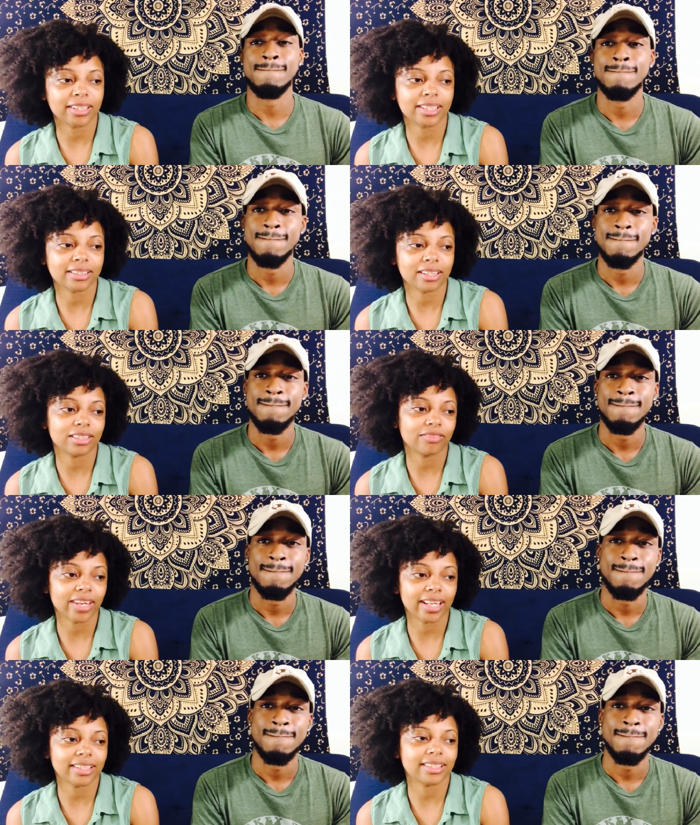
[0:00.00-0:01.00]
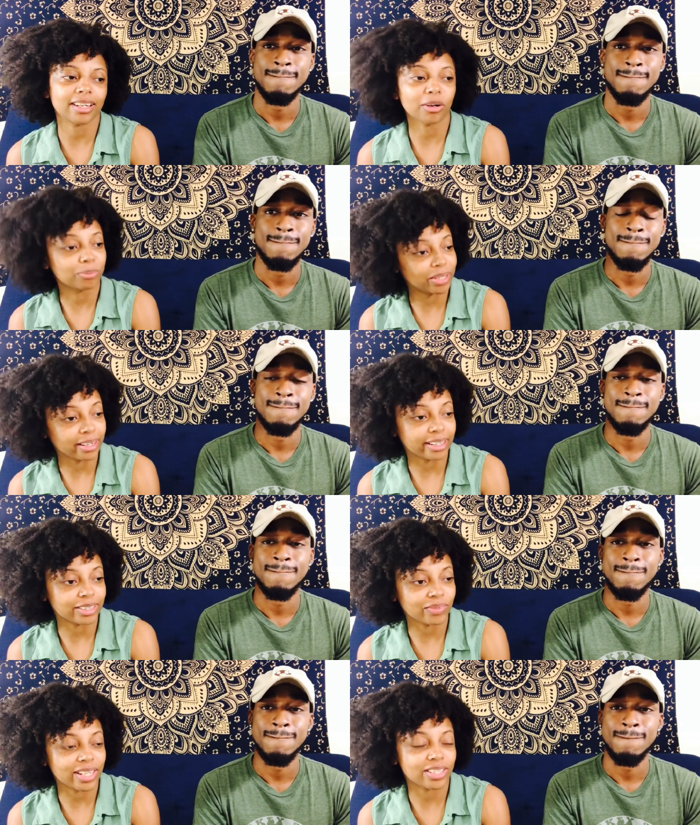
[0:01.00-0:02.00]
Speaker 1: in DJ's face or
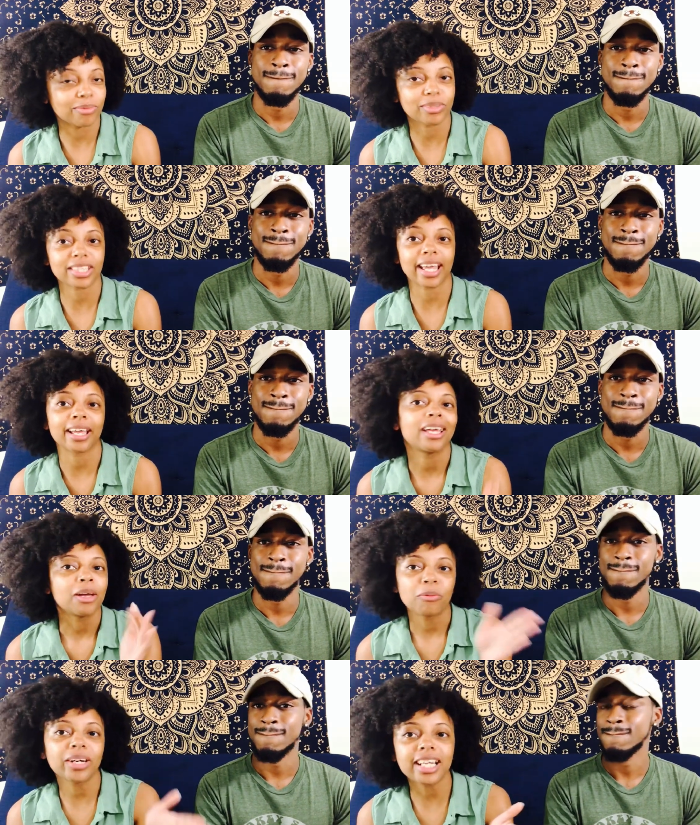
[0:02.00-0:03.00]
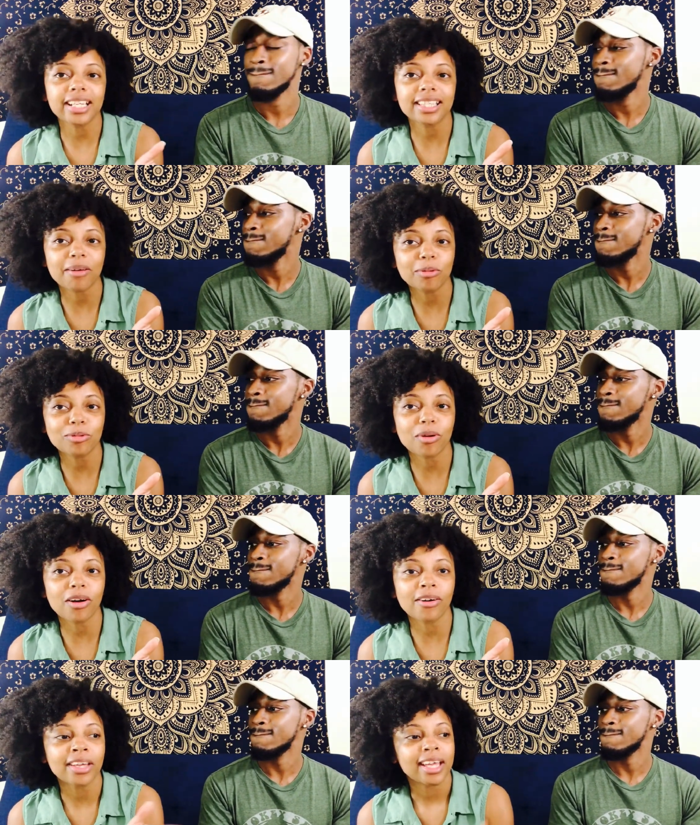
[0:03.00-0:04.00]
Biannca's face and was like, "What did he say was
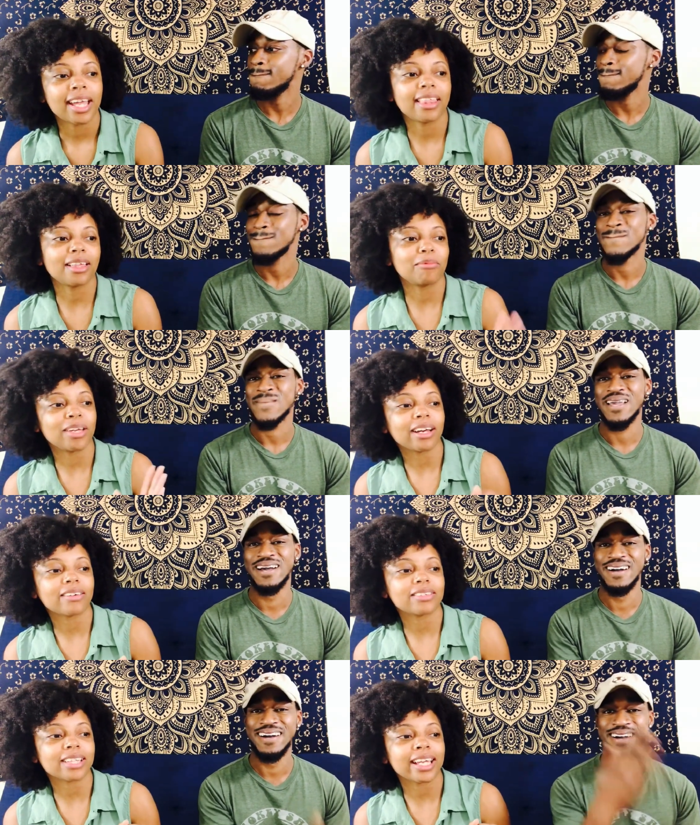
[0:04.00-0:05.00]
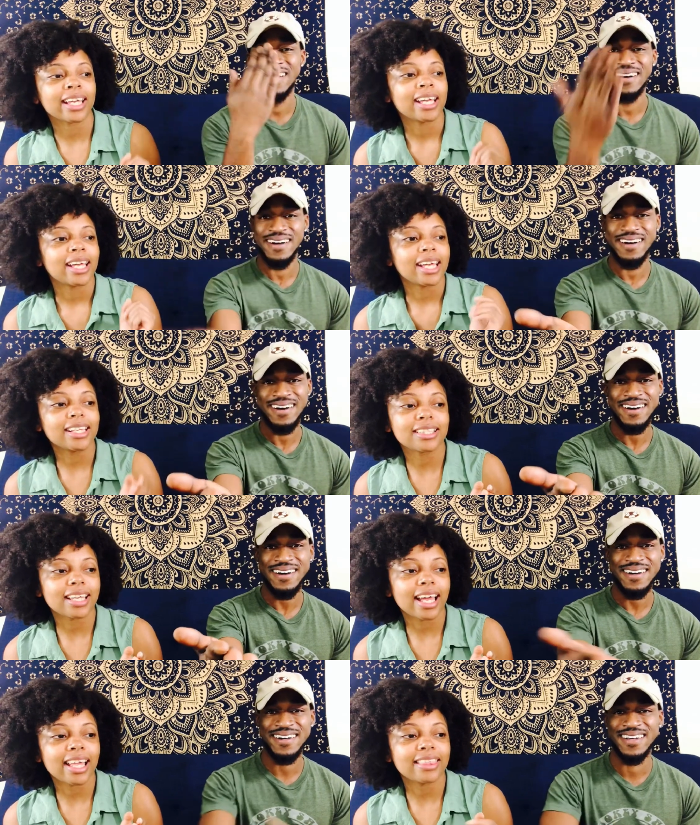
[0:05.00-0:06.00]
wrong?" And then Biannca was like, "He
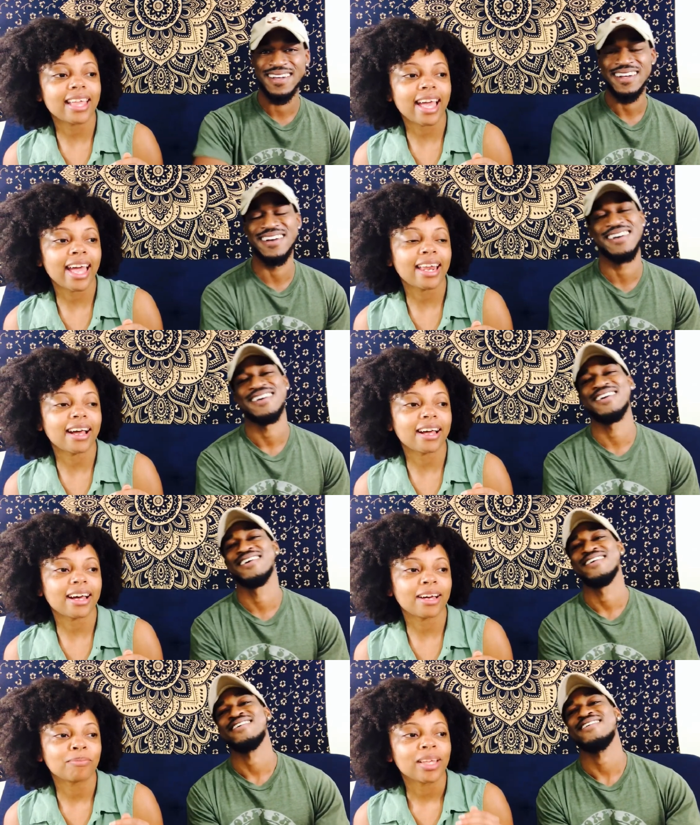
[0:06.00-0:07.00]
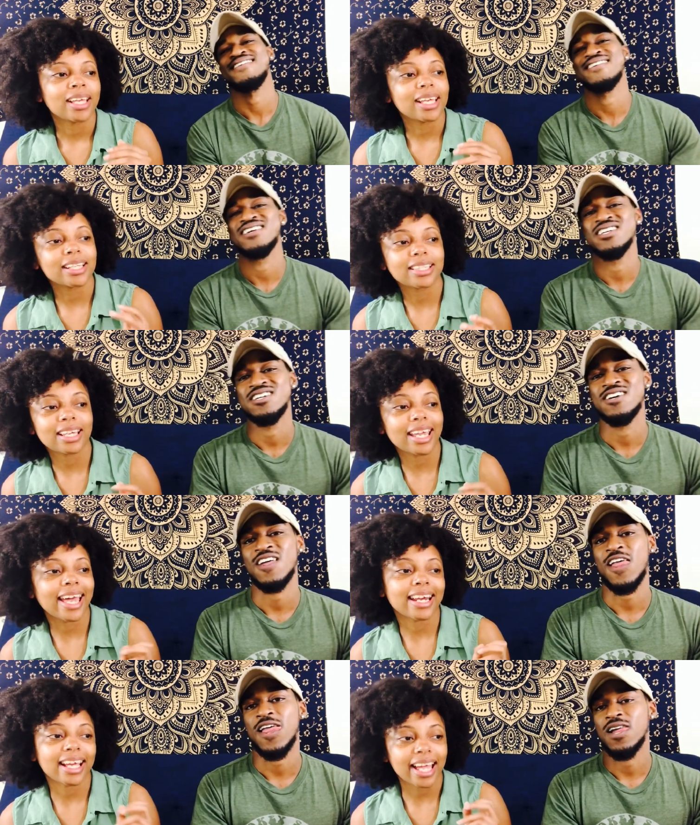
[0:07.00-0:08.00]
said that uh, his he
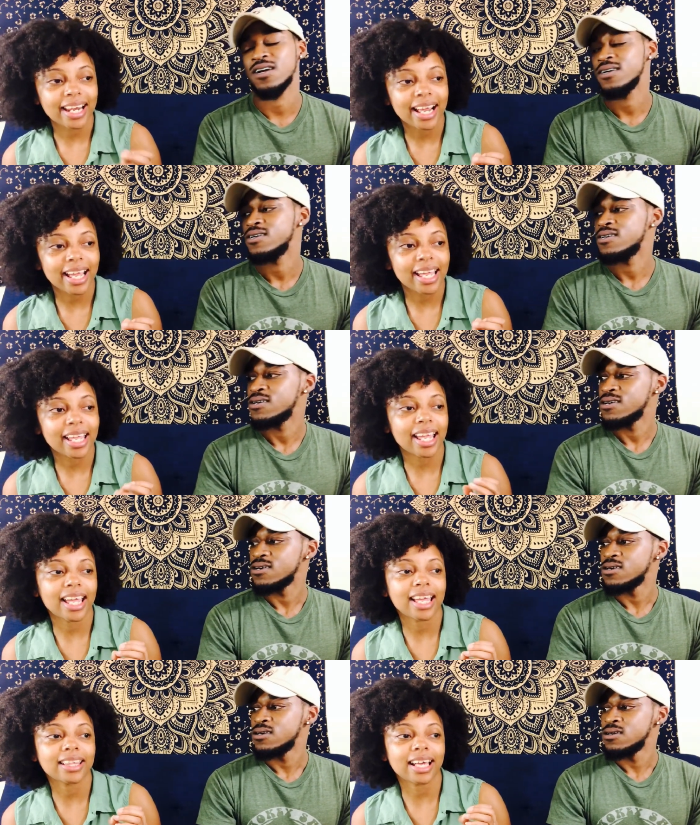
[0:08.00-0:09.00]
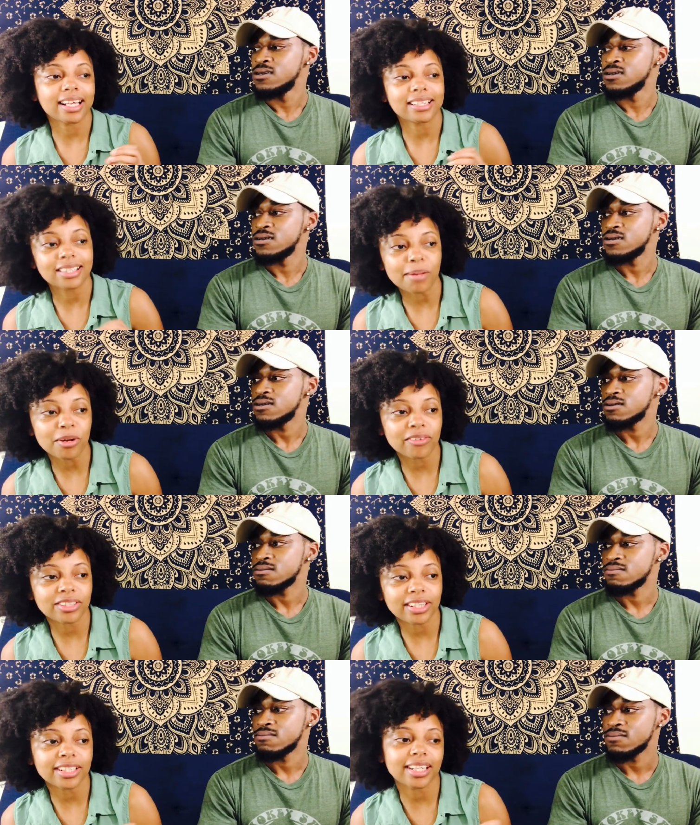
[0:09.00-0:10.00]
had a headache and that his stomach
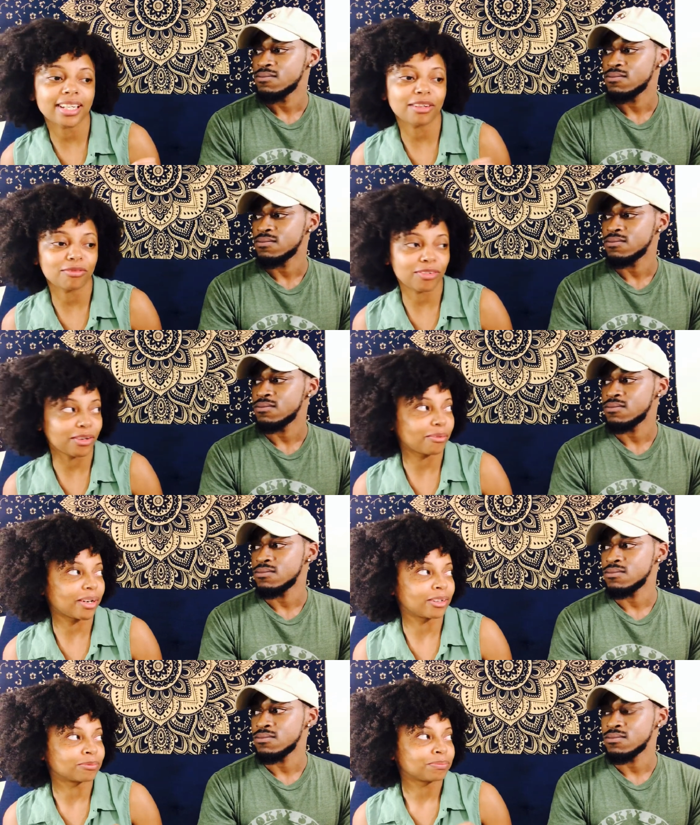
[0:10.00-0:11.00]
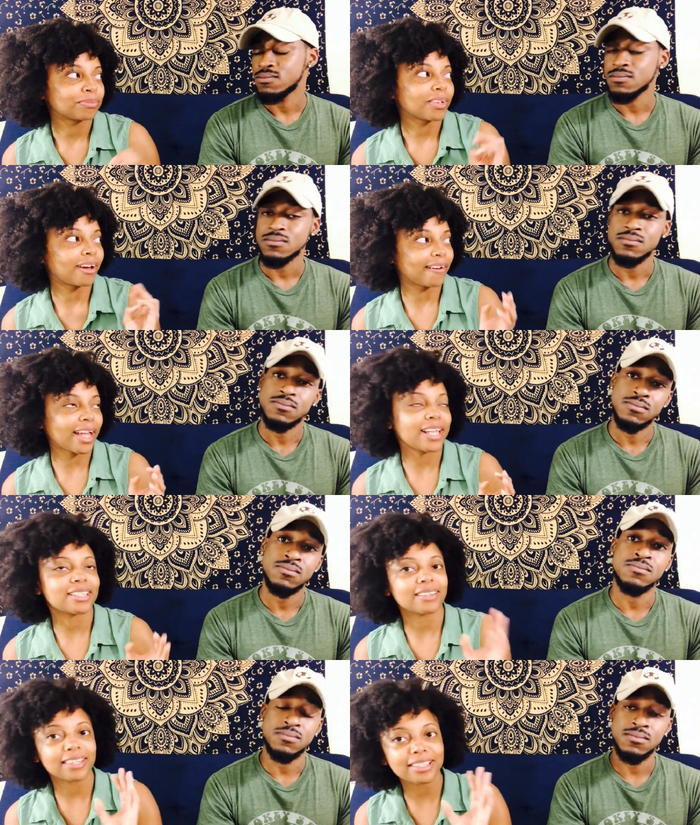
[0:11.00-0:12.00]
was hurting. He didn't feel well." Okay,
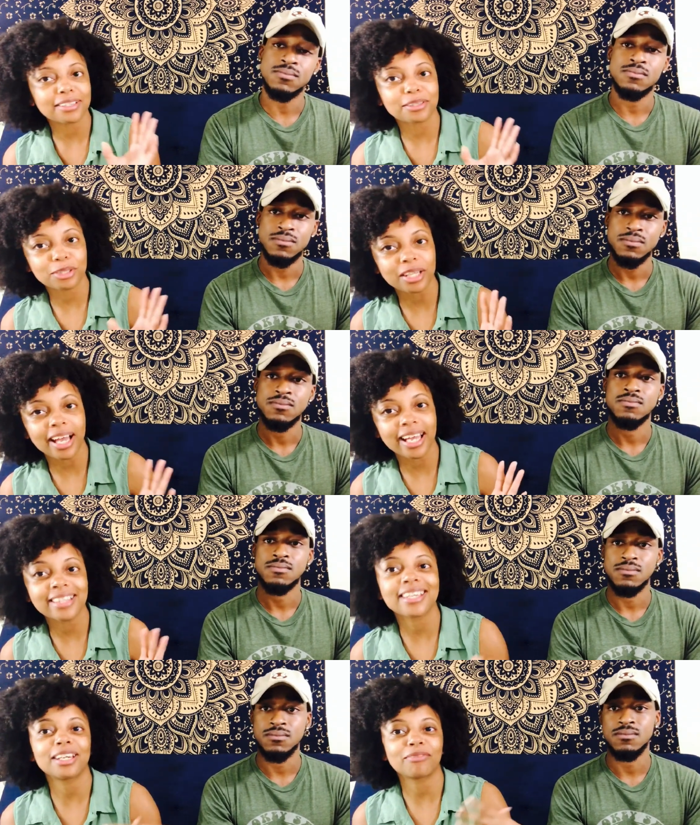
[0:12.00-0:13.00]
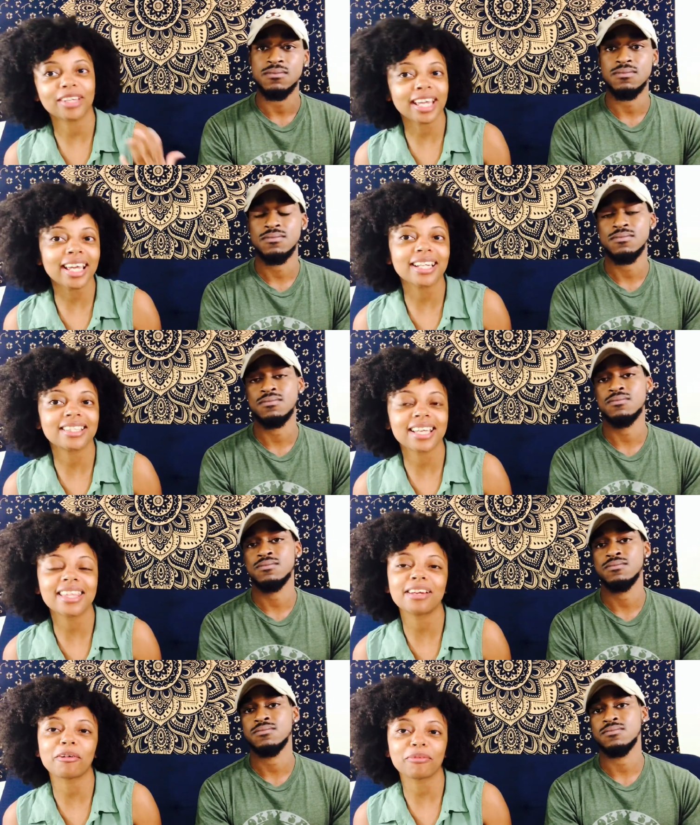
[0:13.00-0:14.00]
so mm. these mm-hmm. are signs, and if a kid is saying
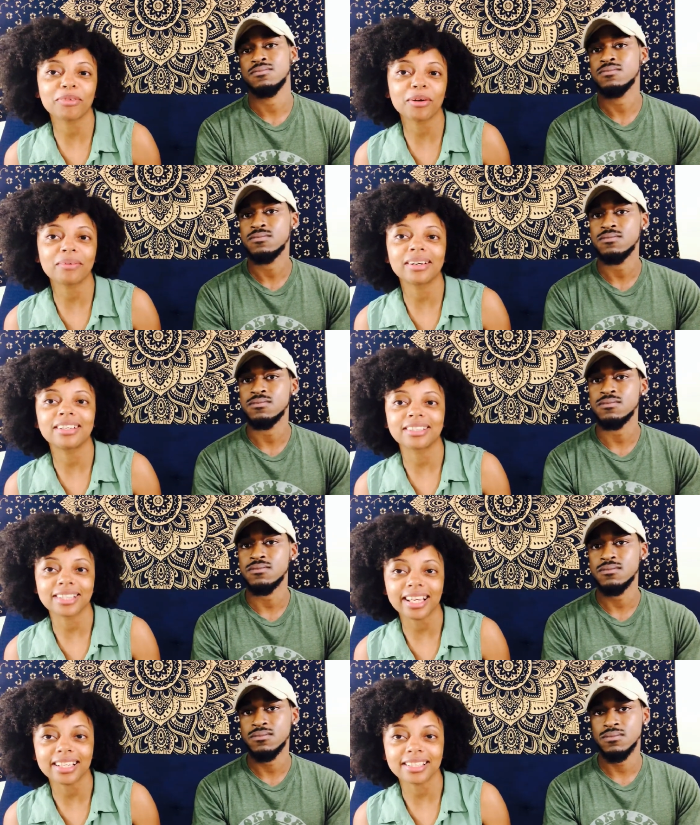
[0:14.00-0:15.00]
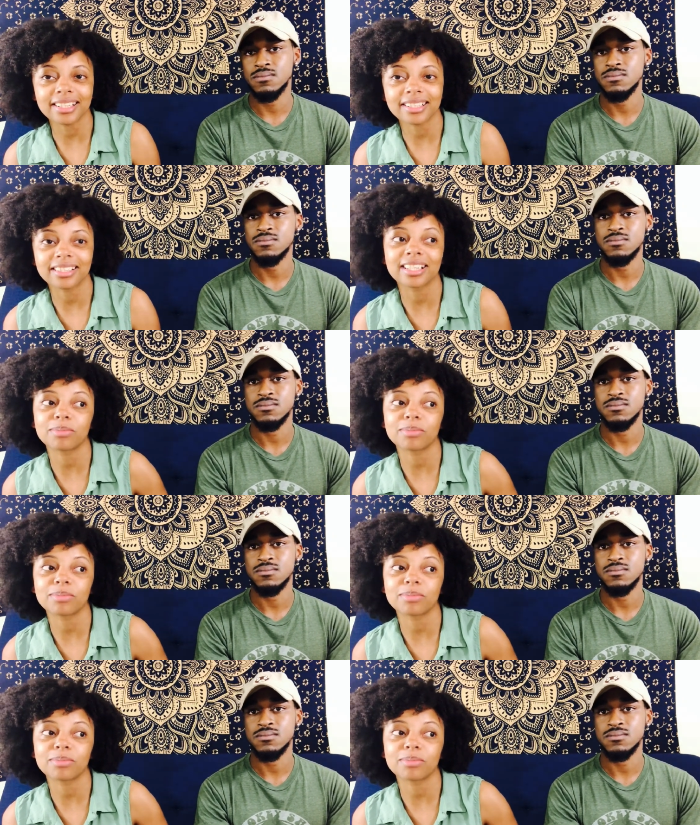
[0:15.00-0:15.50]
they don't feel well, you should take it seriously,